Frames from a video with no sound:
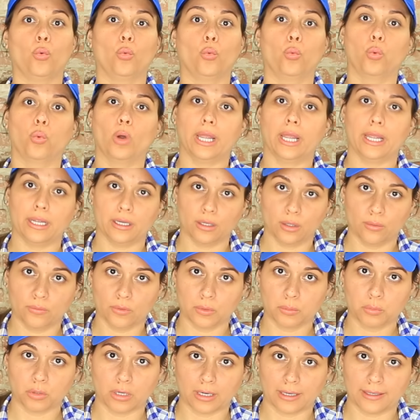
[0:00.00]
way
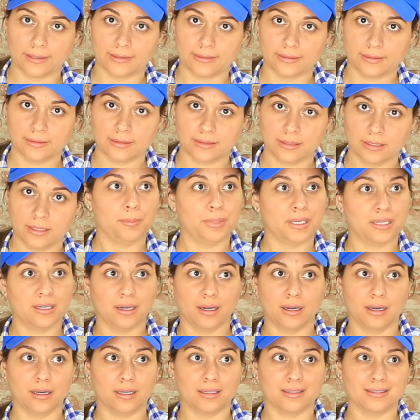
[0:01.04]
overpriced,
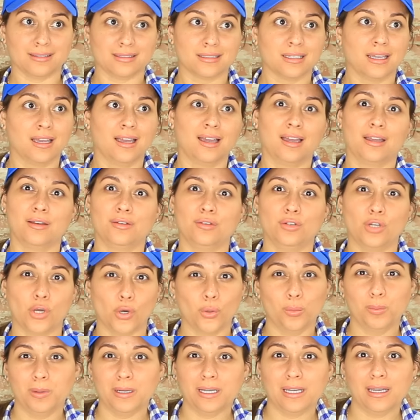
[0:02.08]
because
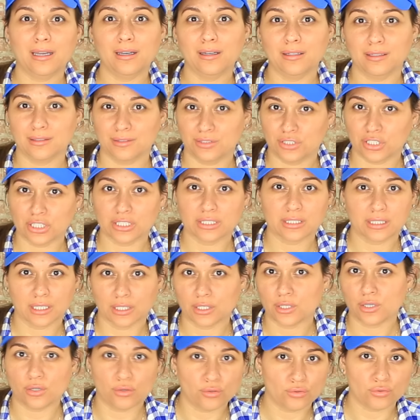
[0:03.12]
nobody is just
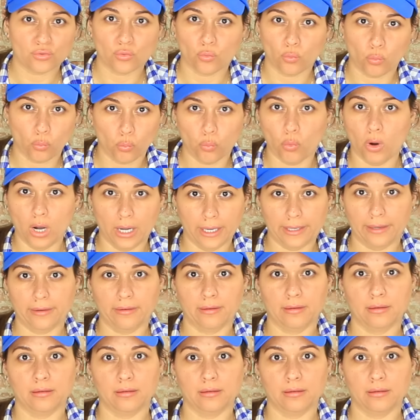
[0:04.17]
gonna use one.